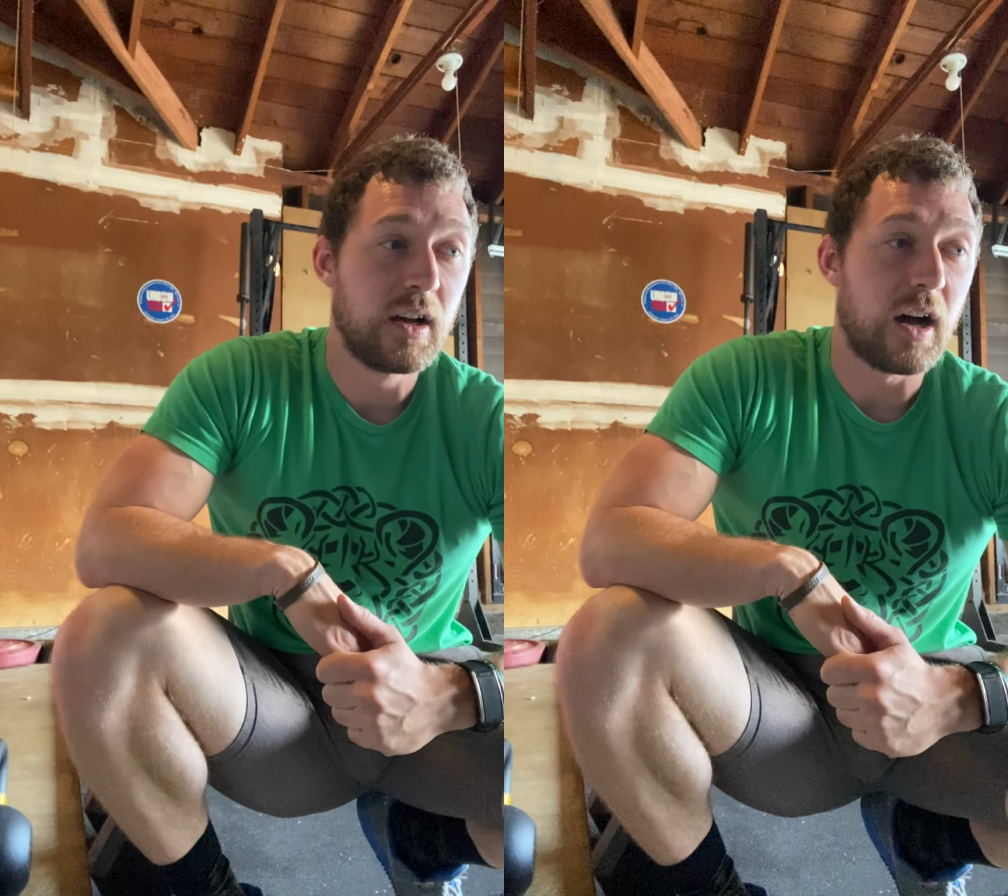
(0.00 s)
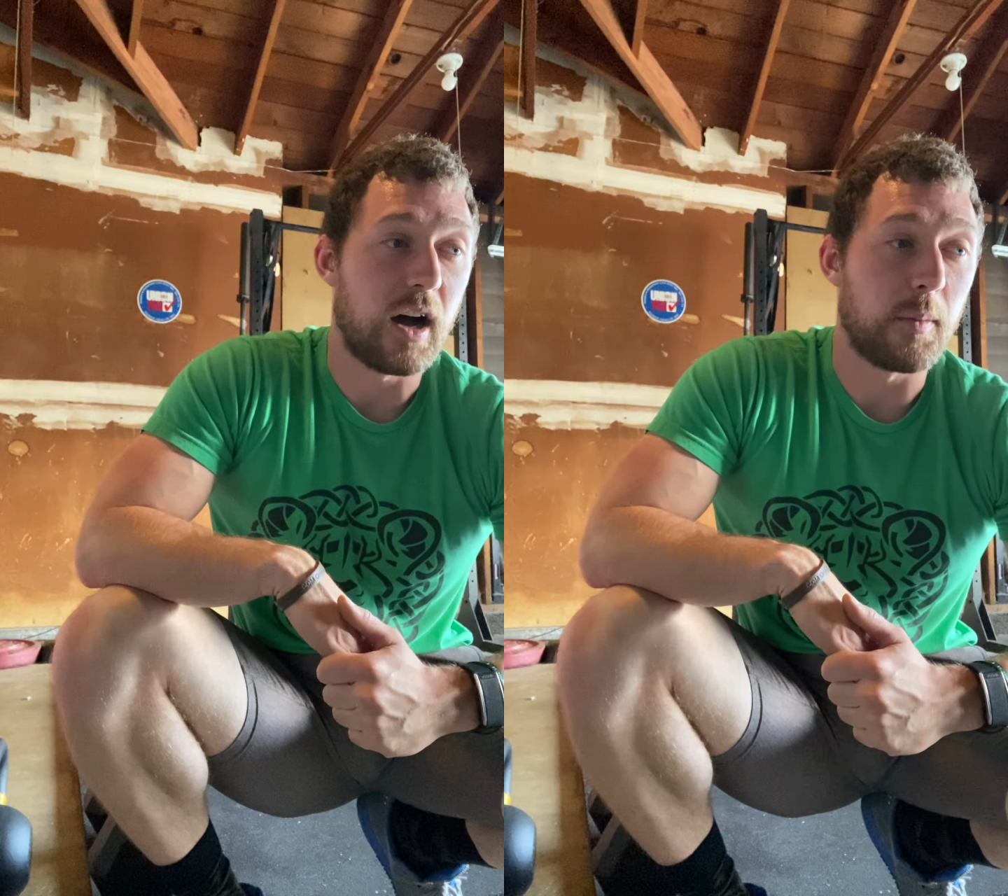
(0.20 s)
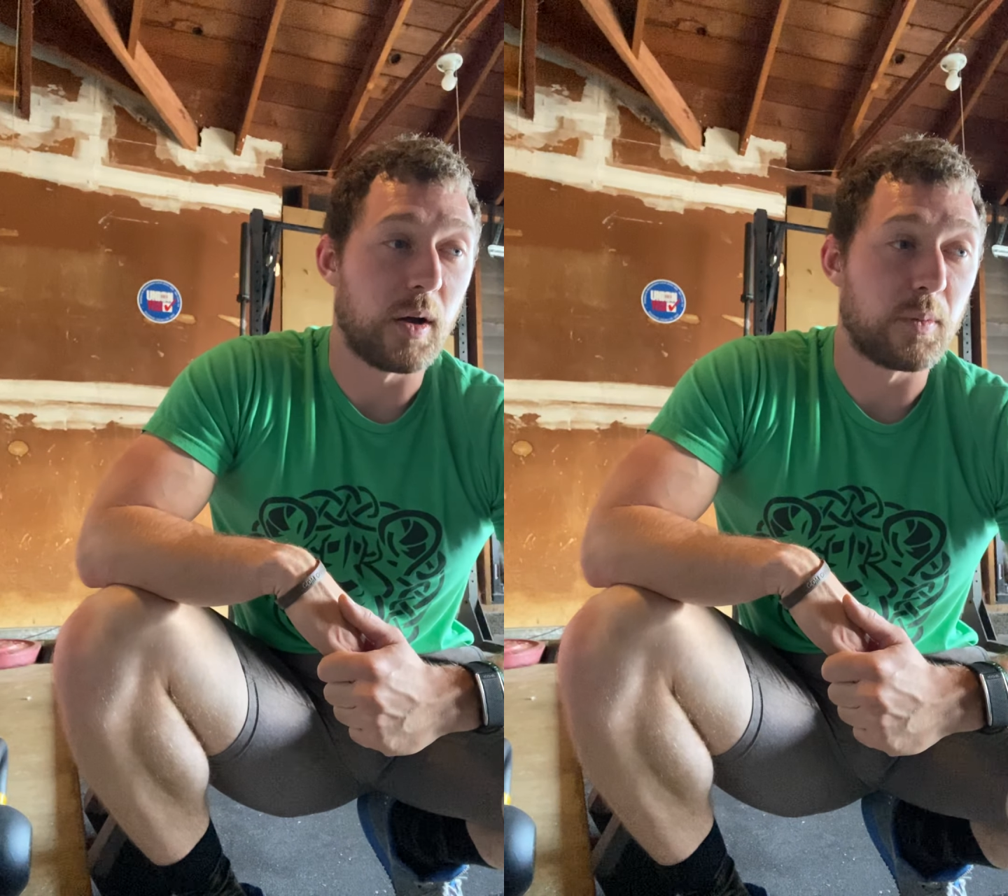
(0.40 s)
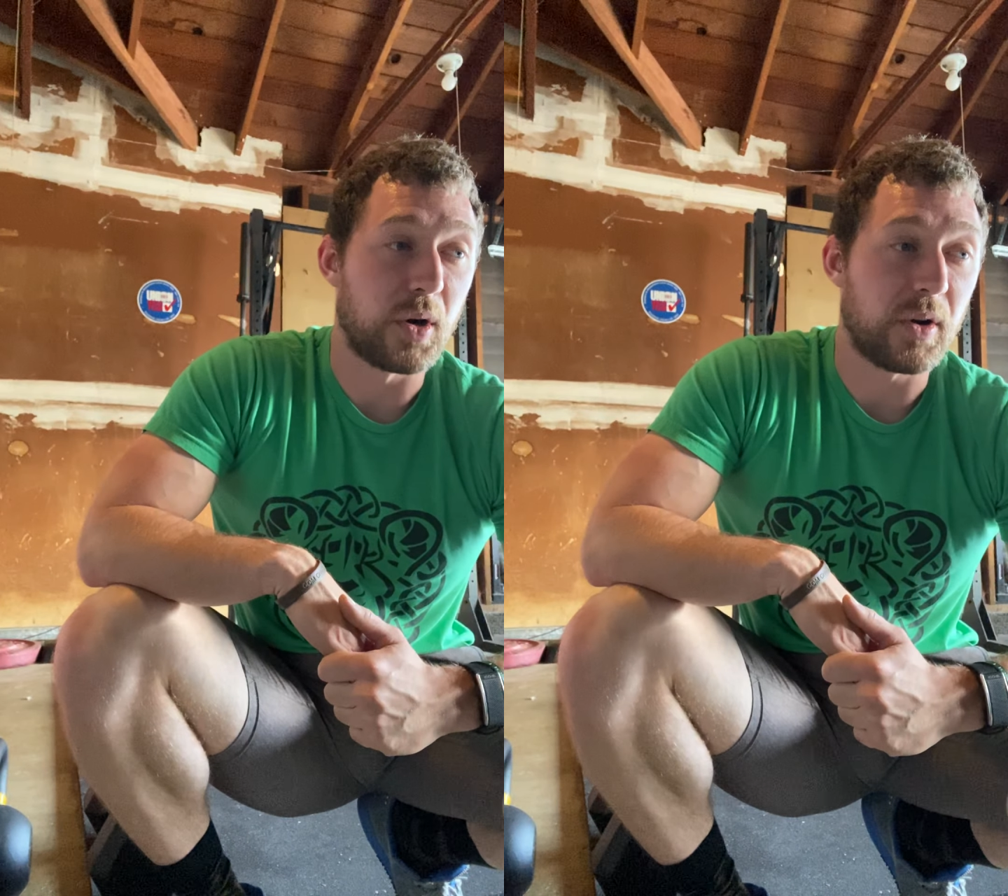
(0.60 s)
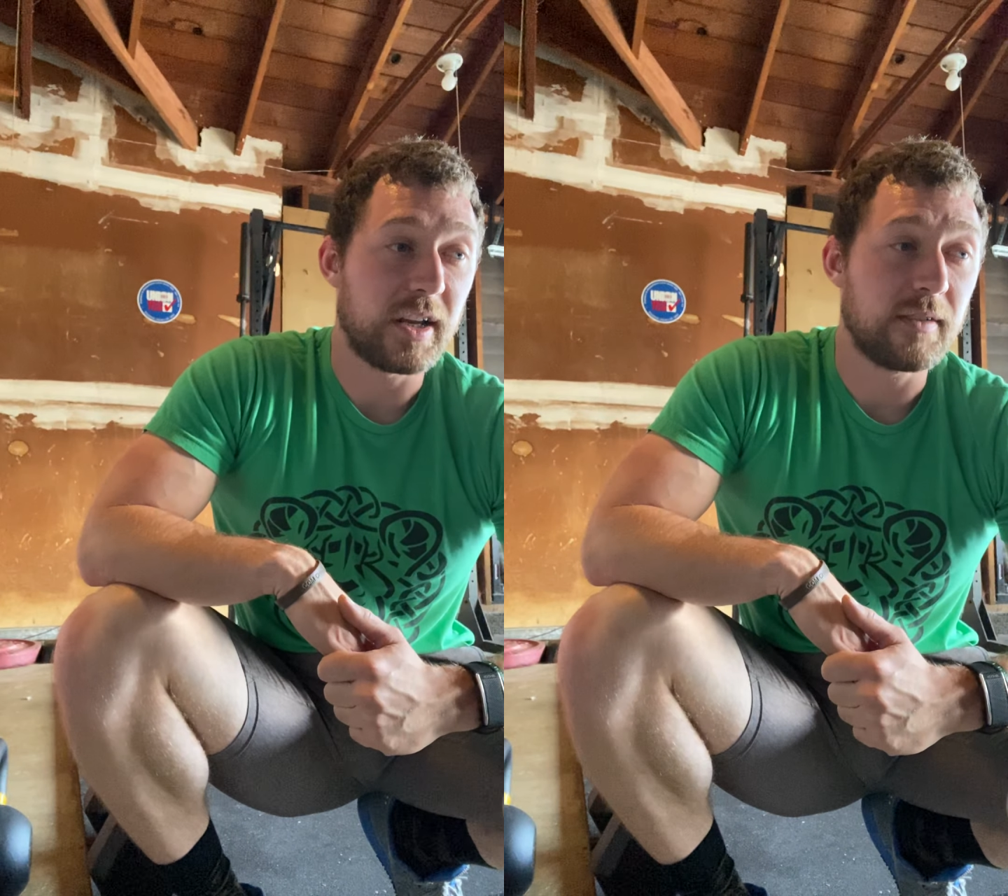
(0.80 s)

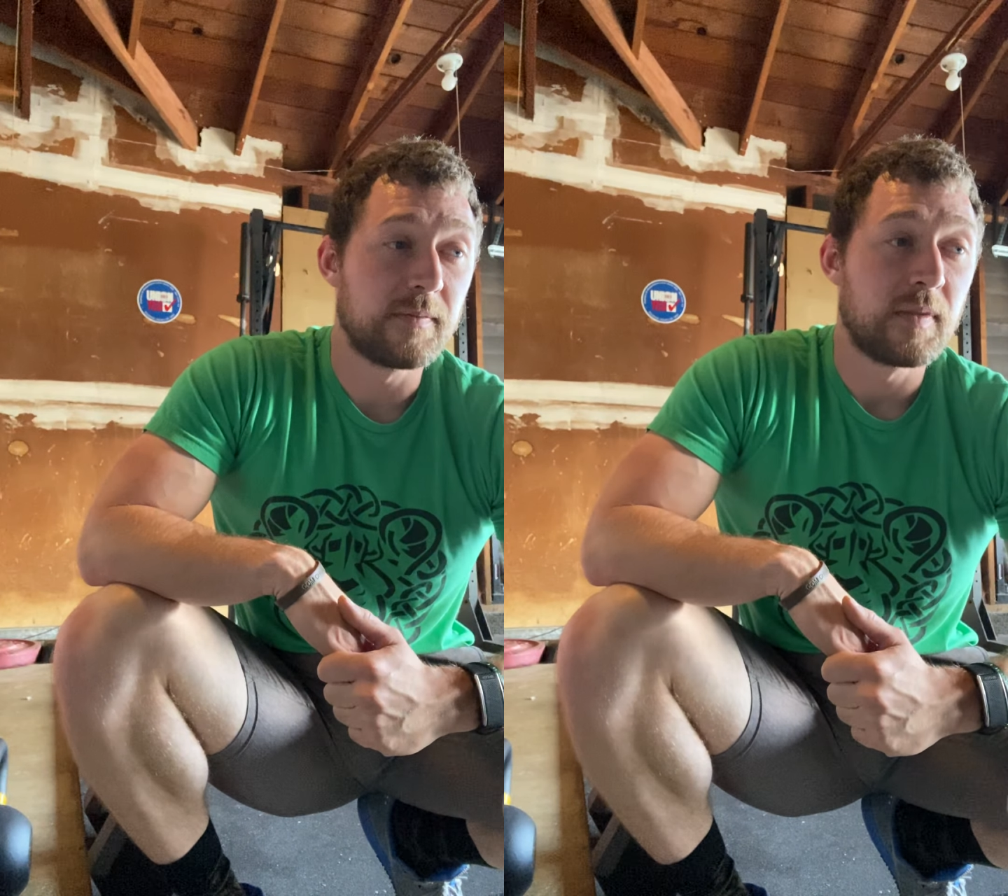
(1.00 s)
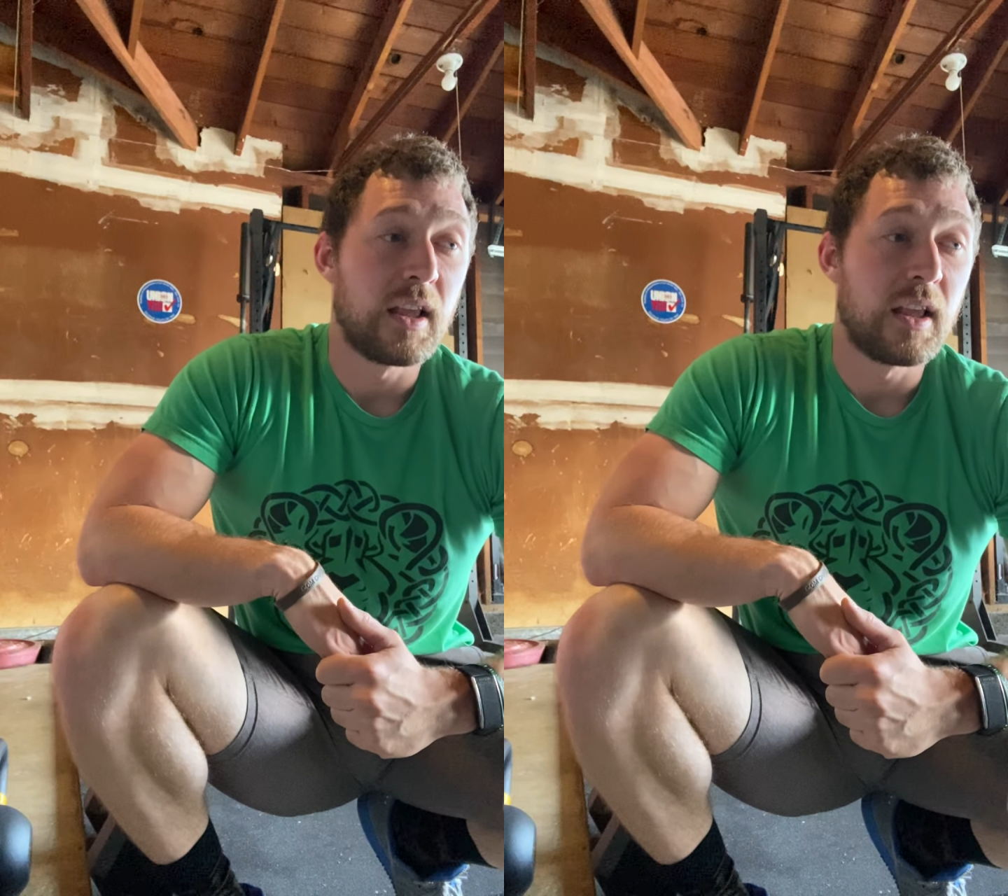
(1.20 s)
unbroken.